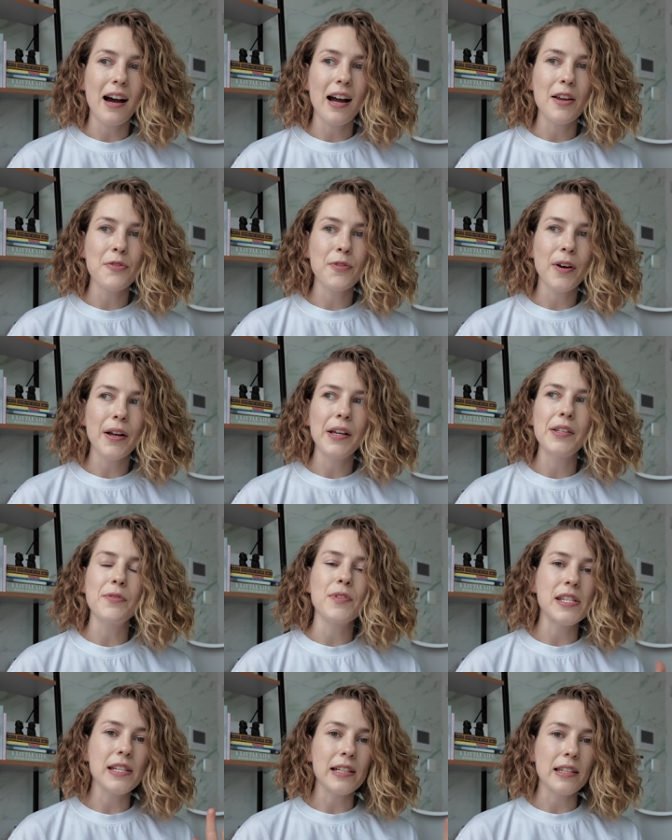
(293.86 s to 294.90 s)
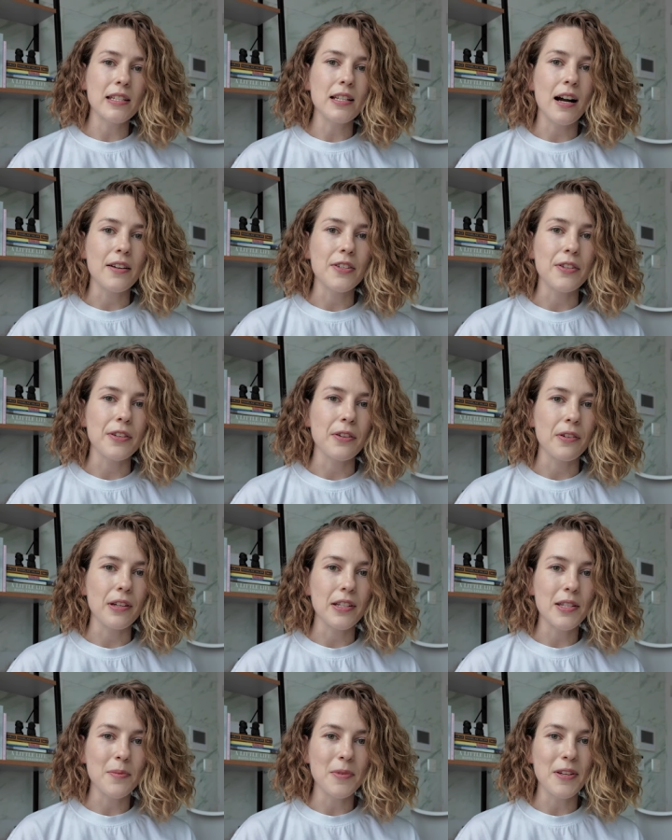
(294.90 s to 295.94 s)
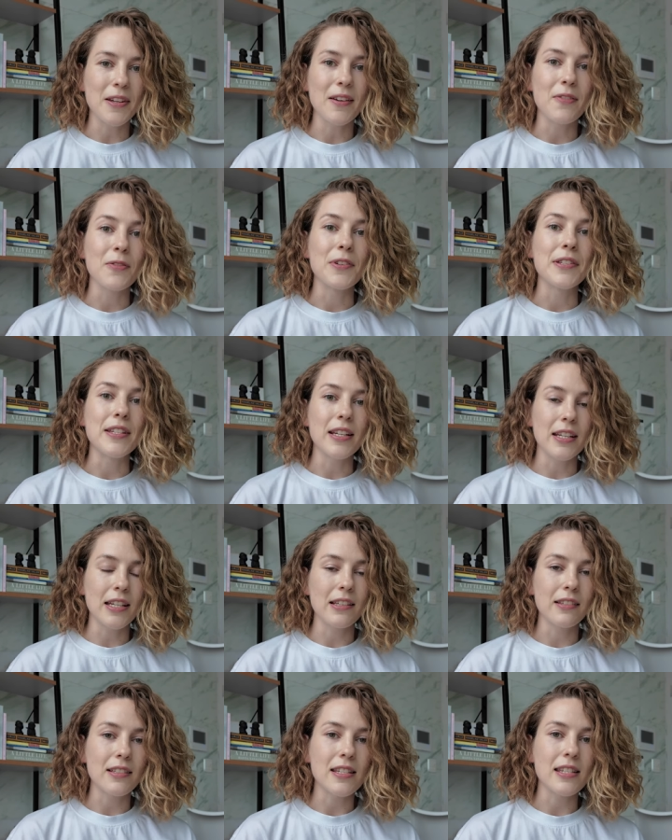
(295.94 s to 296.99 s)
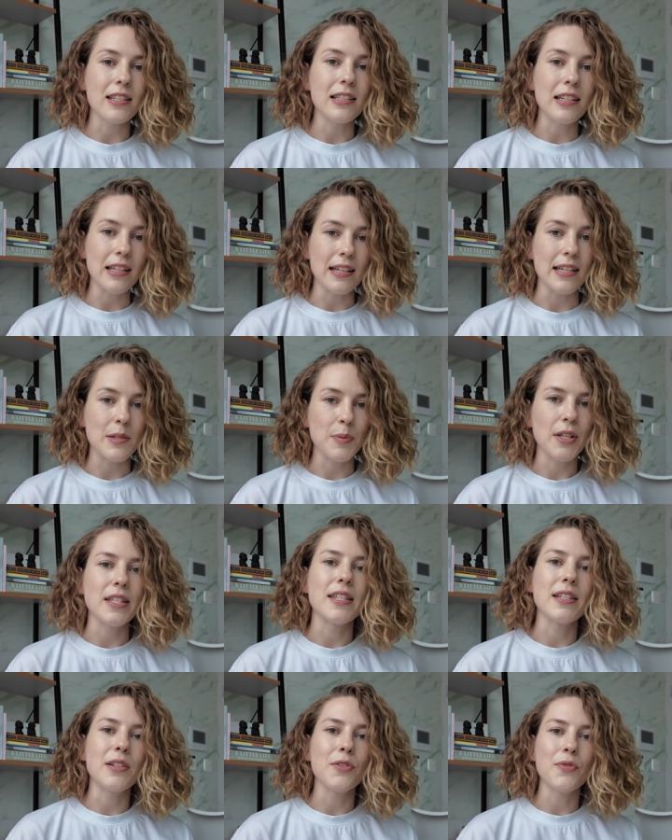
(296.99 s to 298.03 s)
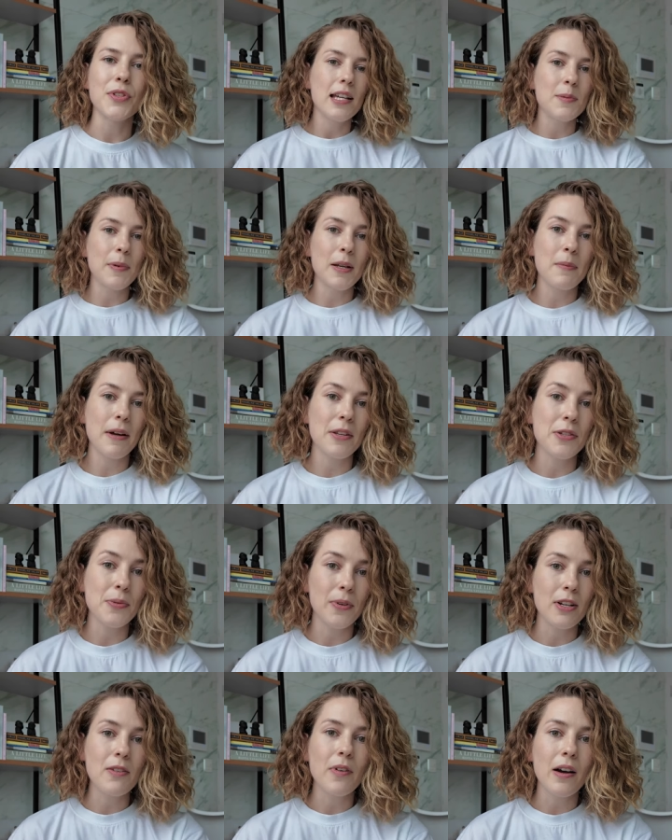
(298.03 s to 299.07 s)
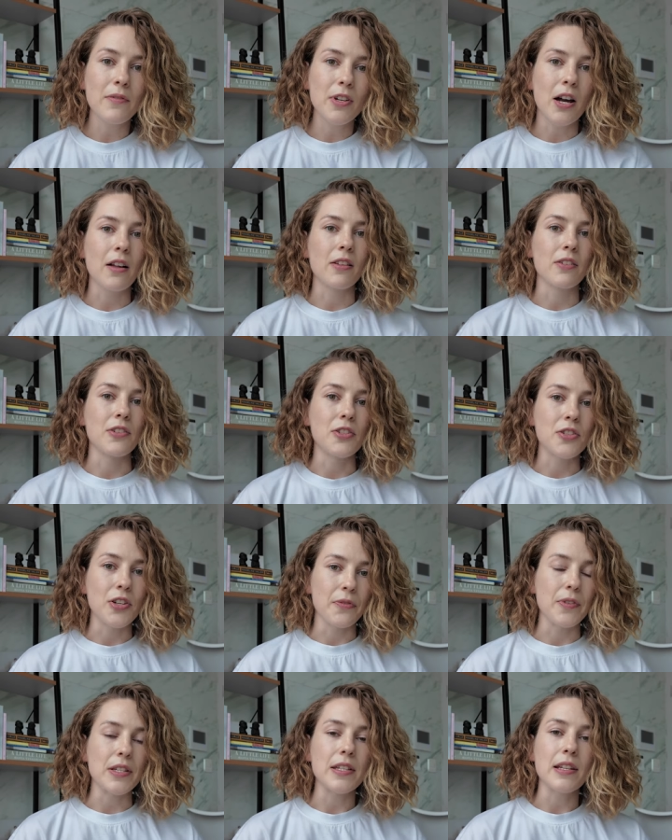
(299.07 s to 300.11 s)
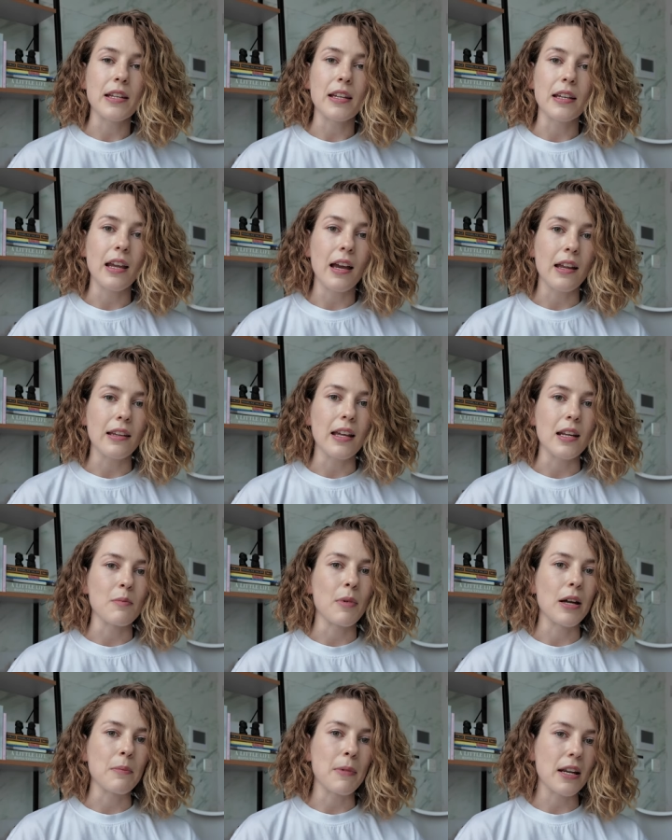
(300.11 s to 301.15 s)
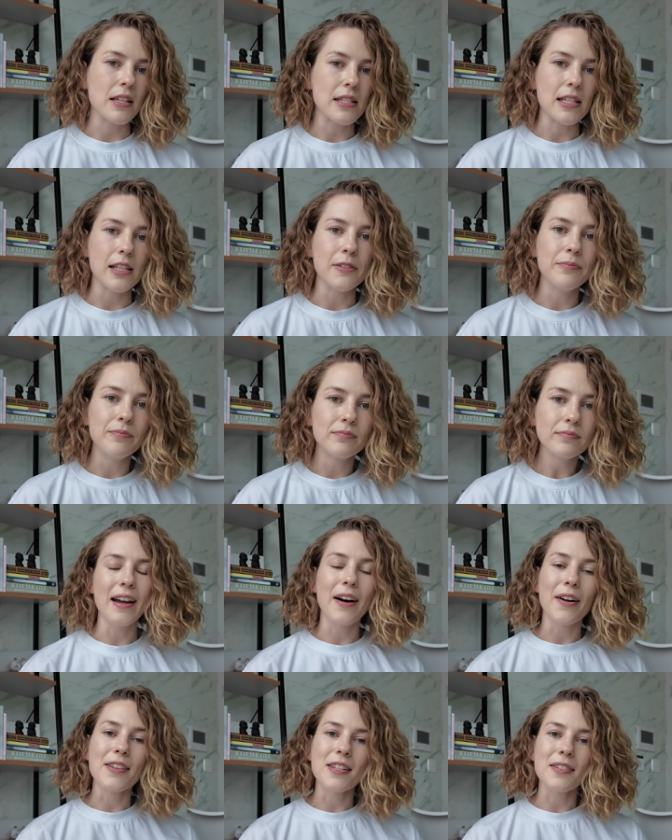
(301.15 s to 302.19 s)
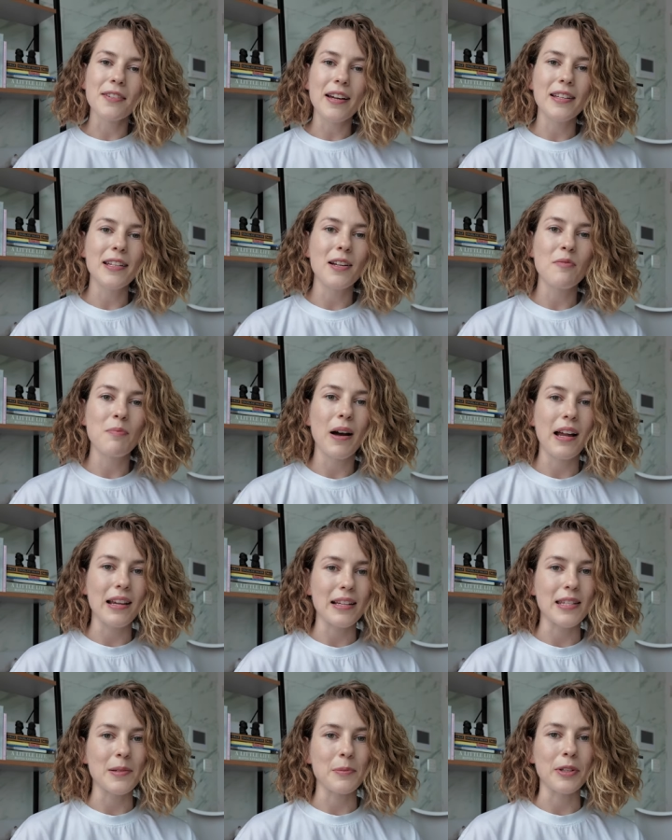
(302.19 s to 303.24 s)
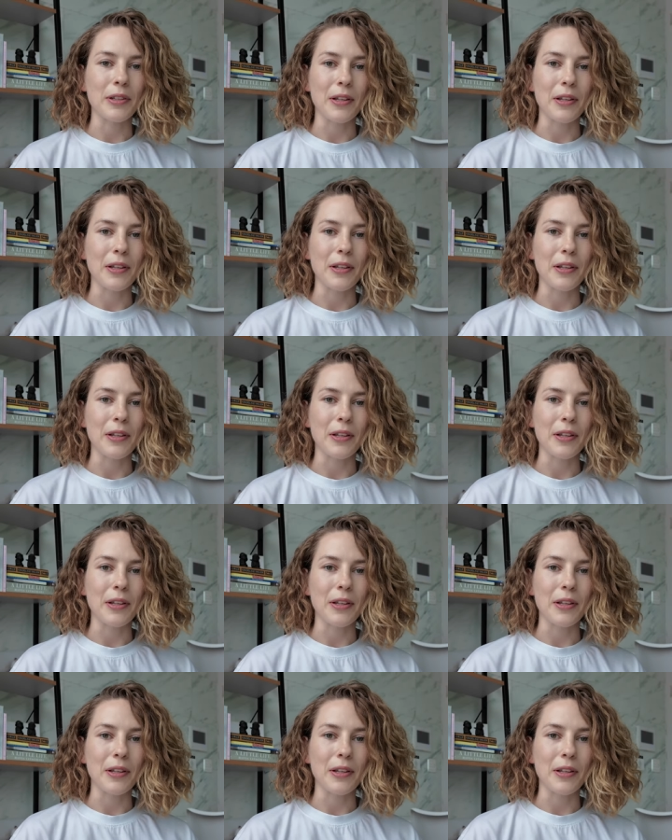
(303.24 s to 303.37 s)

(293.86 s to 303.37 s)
I find visiting the doctor in Korea to be ridiculously inexpensive. I spent about $25 for visiting and getting my medicine. I also ended up buying some